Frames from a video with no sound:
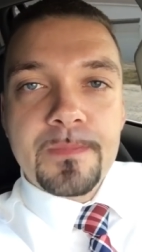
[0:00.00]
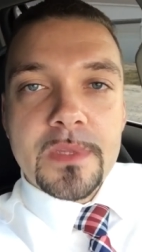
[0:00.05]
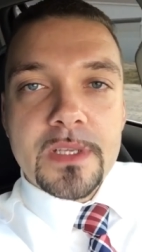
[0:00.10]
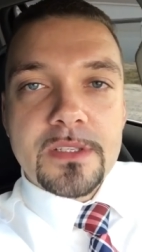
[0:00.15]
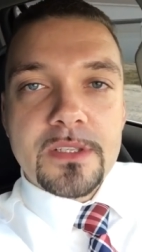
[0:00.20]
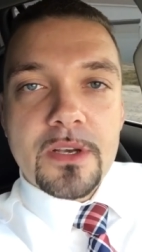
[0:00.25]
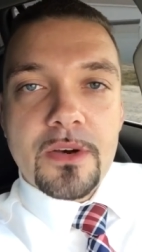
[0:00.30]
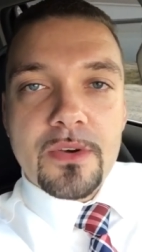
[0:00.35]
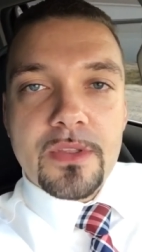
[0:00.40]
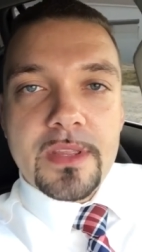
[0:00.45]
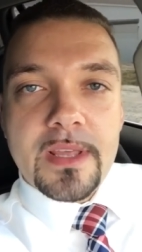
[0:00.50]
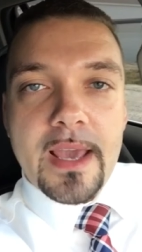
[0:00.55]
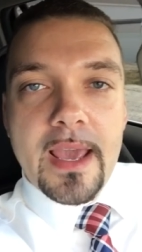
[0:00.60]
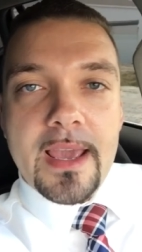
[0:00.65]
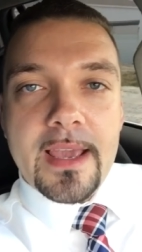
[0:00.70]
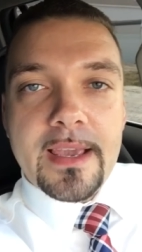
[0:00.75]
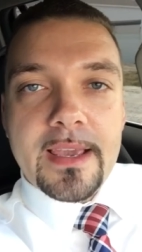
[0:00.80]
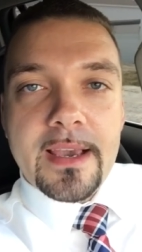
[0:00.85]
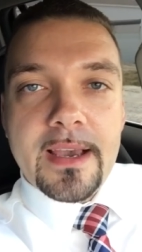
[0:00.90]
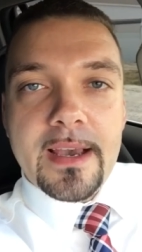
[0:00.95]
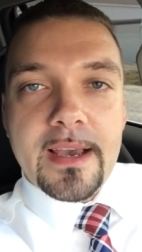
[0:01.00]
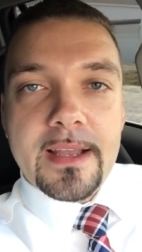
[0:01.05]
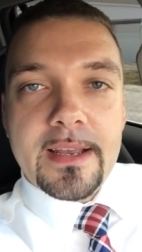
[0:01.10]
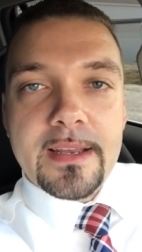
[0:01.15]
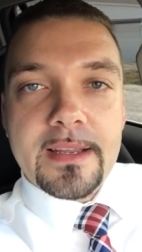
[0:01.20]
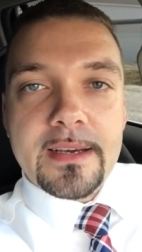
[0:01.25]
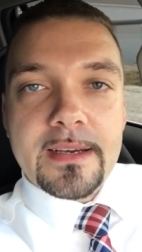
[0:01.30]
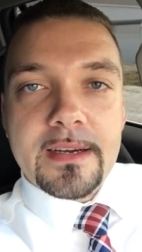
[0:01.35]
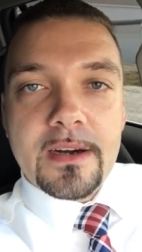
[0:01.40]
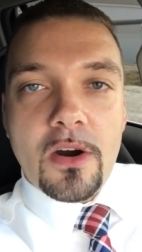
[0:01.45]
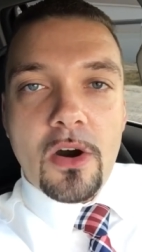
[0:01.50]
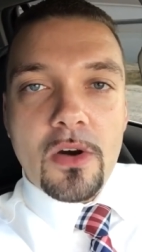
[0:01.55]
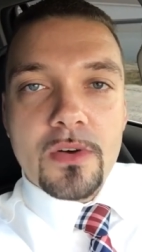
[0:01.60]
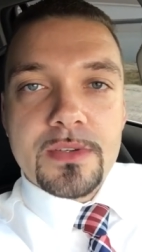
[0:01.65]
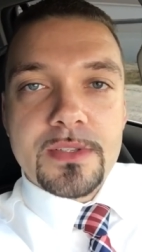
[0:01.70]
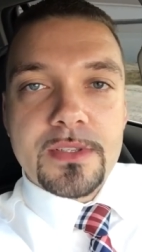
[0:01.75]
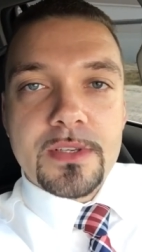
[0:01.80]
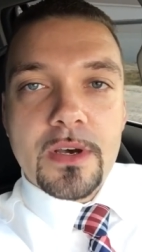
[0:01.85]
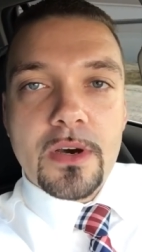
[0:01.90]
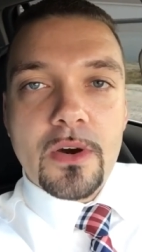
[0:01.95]
so they can
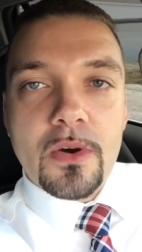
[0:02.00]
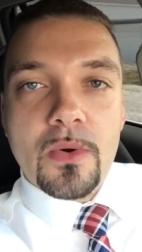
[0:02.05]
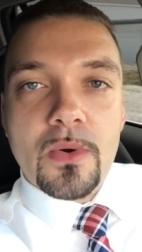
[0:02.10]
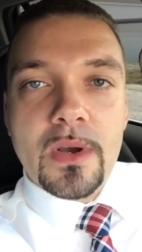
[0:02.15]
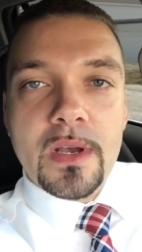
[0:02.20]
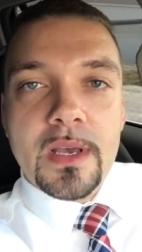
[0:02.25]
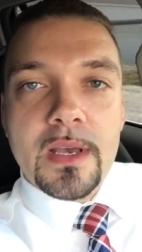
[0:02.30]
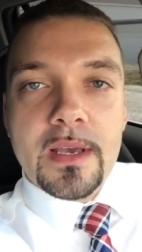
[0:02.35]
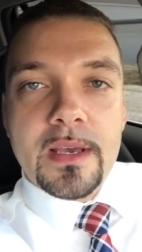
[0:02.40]
also